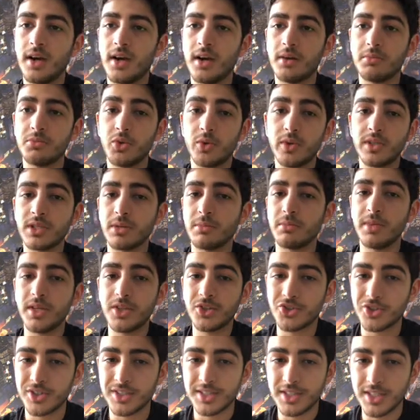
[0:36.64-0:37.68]
doing some
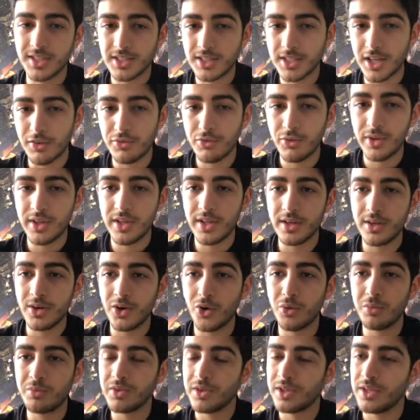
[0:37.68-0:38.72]
interesting stuff with it,
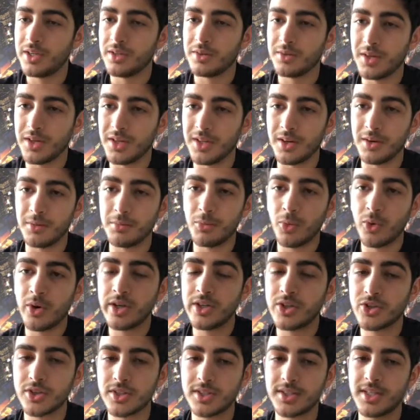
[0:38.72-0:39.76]
hopefully more
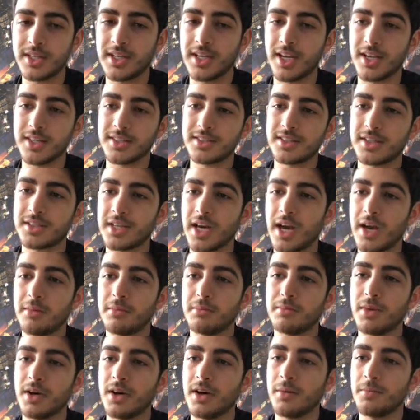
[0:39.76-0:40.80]
interesting as
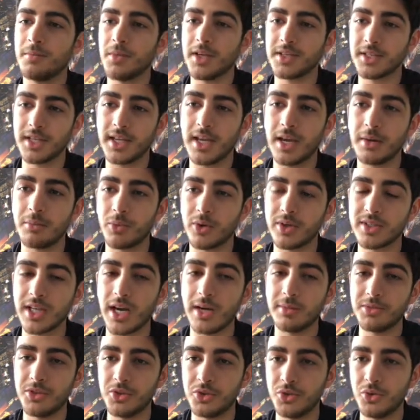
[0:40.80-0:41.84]
I get more
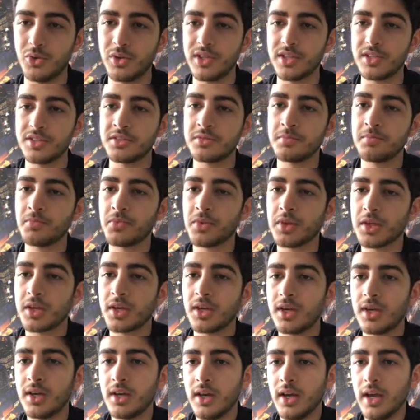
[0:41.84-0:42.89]
time to do this.
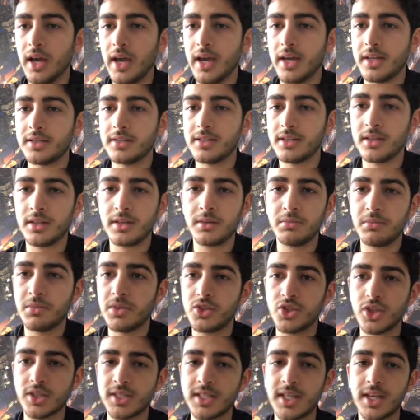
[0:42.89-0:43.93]
And
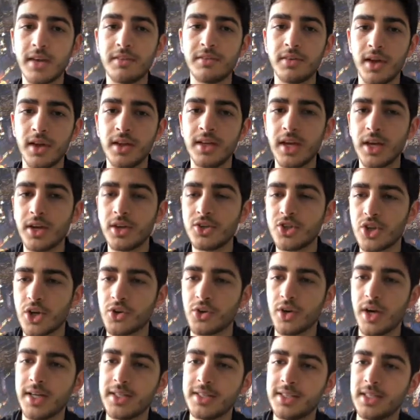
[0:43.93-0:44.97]
just to get a
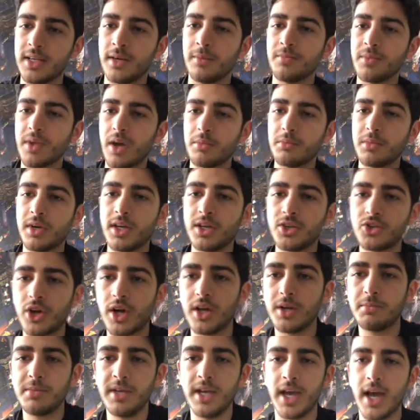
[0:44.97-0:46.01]
general idea, I'm going to try
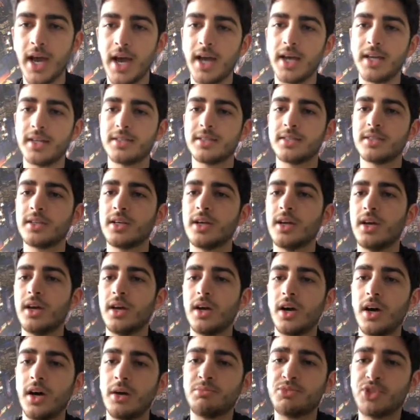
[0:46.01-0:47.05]
to be as
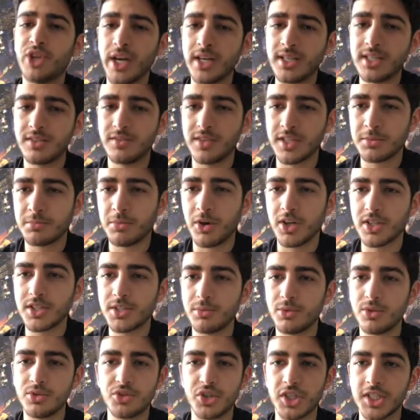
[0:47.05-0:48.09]
objective as
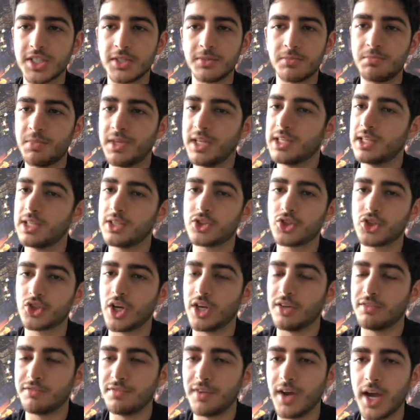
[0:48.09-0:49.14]
possible, just speaking
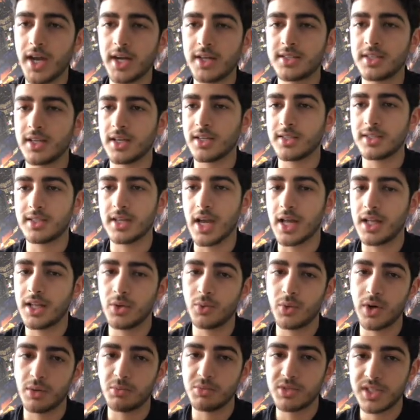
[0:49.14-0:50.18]
straight facts, exactly
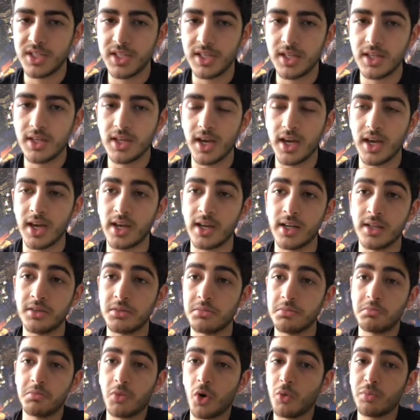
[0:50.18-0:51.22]
what I'm seeing, and
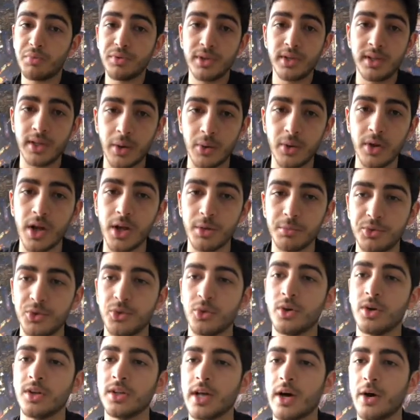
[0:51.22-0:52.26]
hopefully that will help you
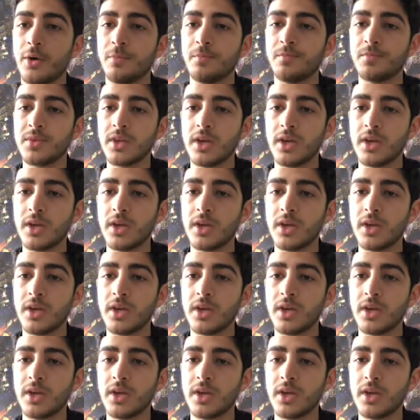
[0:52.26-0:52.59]
all out.